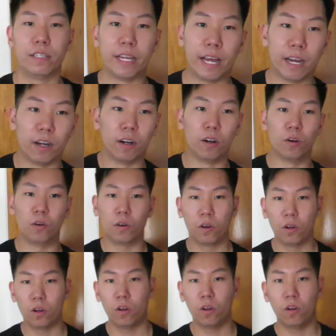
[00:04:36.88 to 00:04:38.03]
Now,
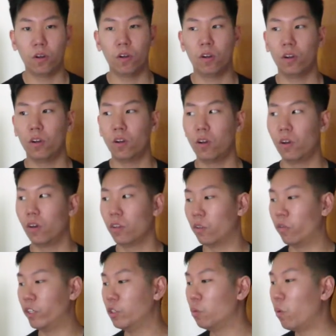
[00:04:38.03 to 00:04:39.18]

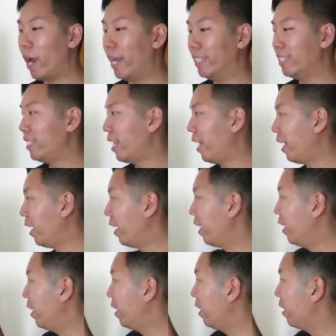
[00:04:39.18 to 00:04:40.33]
the reason why I
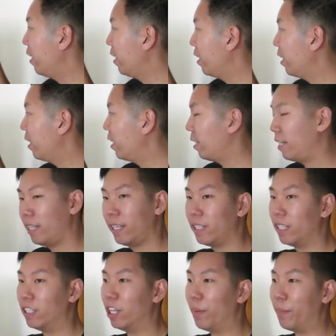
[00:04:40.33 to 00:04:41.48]
say
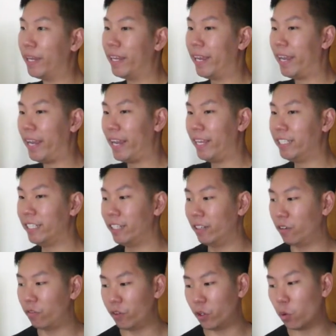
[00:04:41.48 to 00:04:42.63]
the dummy
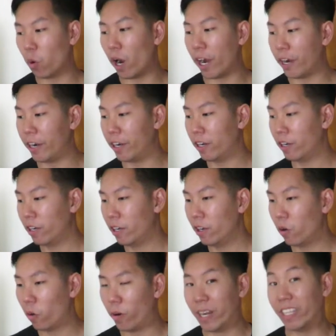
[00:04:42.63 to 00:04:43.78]
isn't required
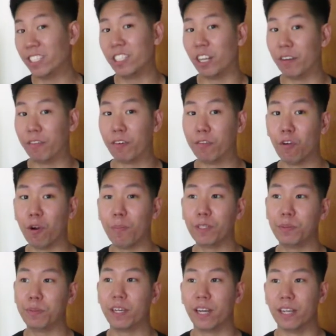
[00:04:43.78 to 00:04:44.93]
or necessary for a form
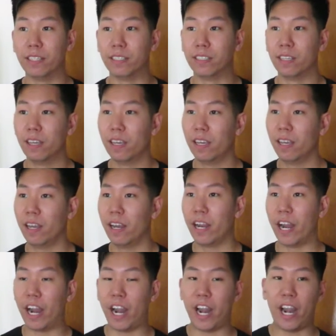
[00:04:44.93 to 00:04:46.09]
is because
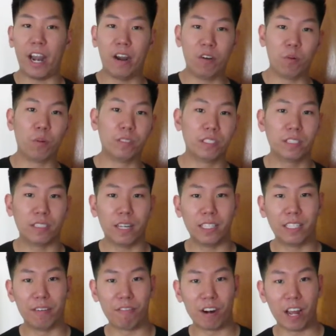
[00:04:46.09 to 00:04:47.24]
everyone's a
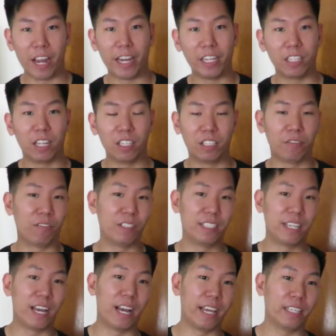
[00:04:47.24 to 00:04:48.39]
different height, a different
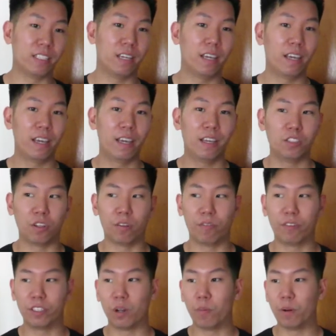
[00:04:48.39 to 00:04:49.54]
size. So
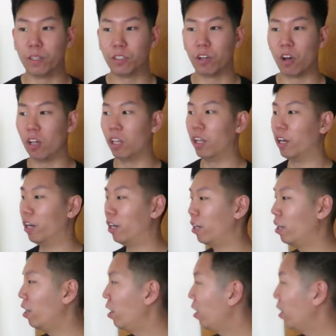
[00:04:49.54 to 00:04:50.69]
for someone taller,